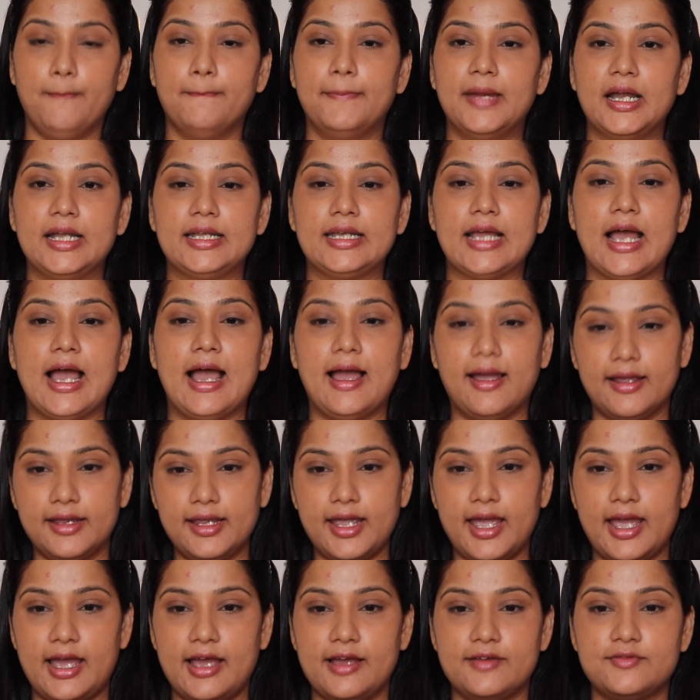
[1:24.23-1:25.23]
But I
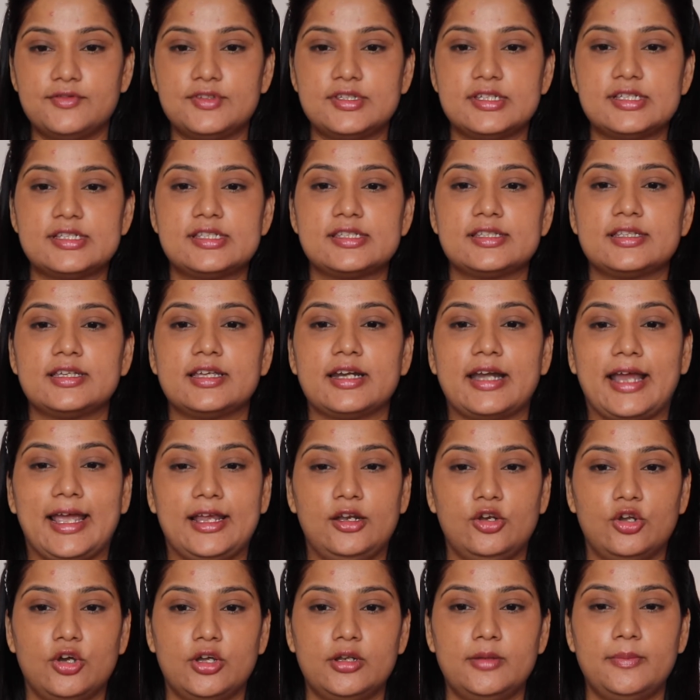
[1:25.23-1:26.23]
have this
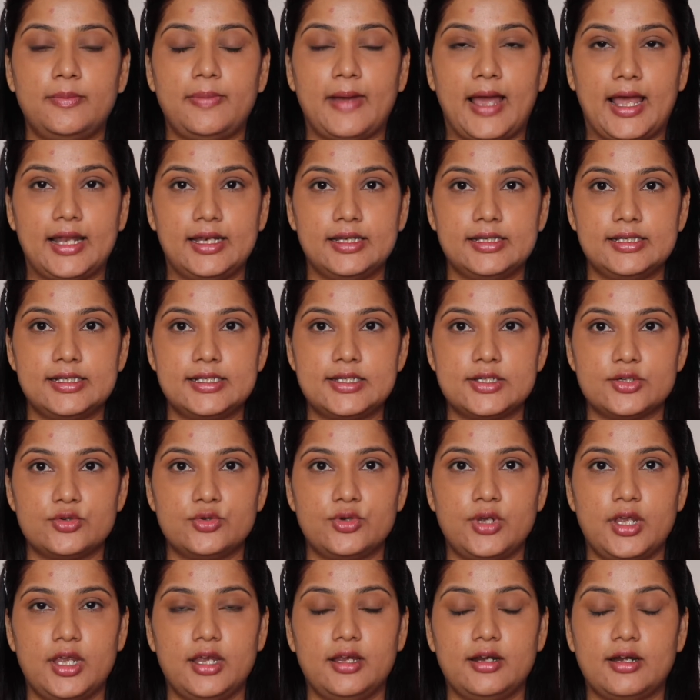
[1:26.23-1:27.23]
Krylon palette,
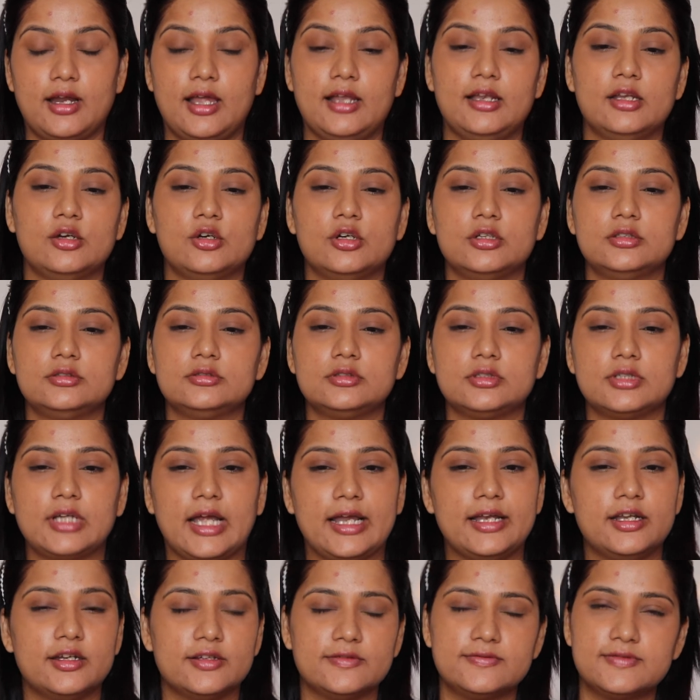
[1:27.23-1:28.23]
okay, Krylon
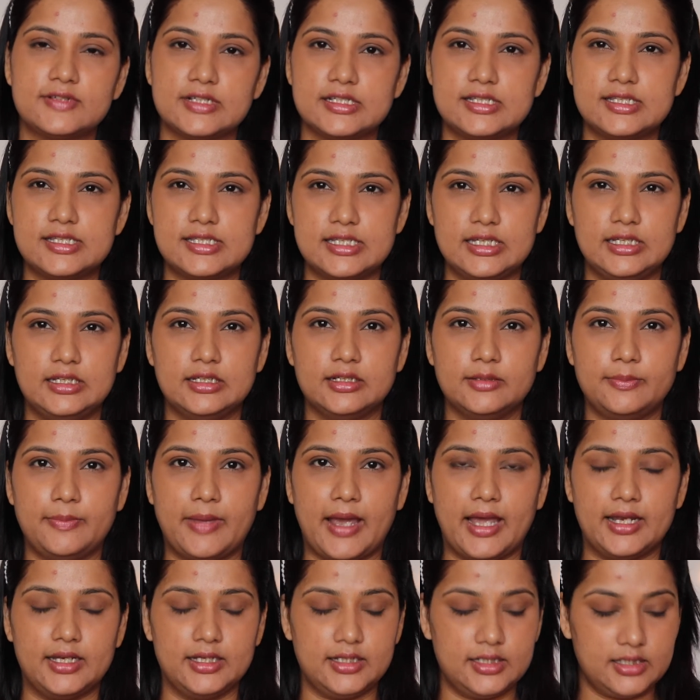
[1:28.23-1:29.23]
kind of concealer
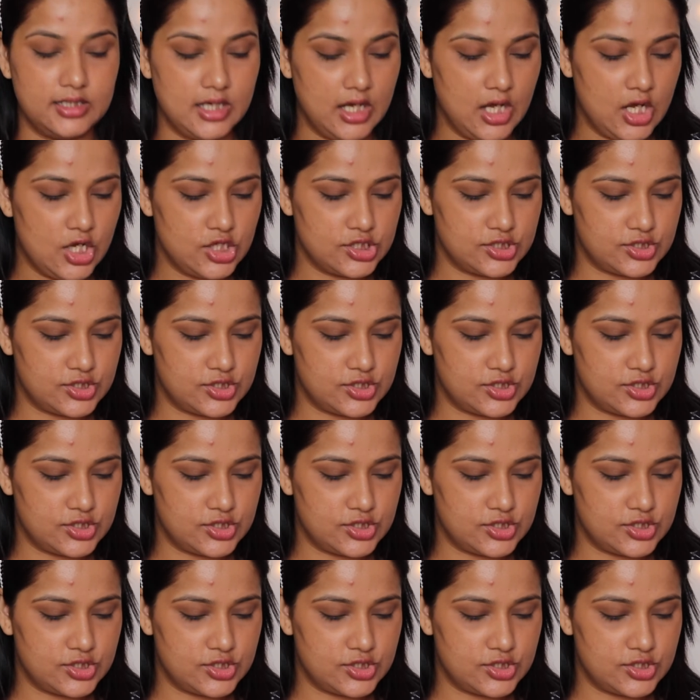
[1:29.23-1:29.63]
palette.